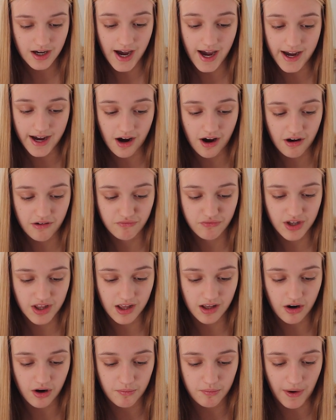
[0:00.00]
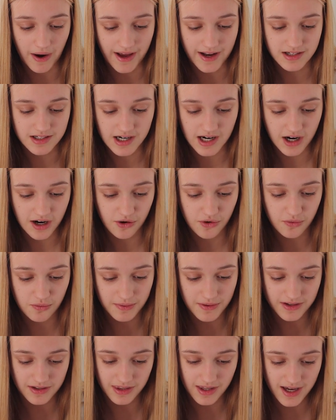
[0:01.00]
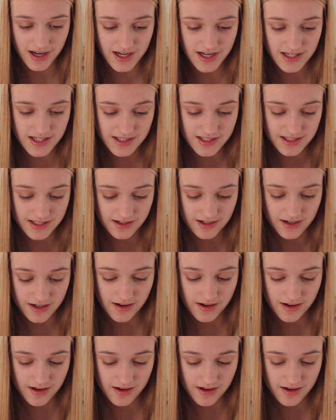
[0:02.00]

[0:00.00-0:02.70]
I can't really comprehend how big that is.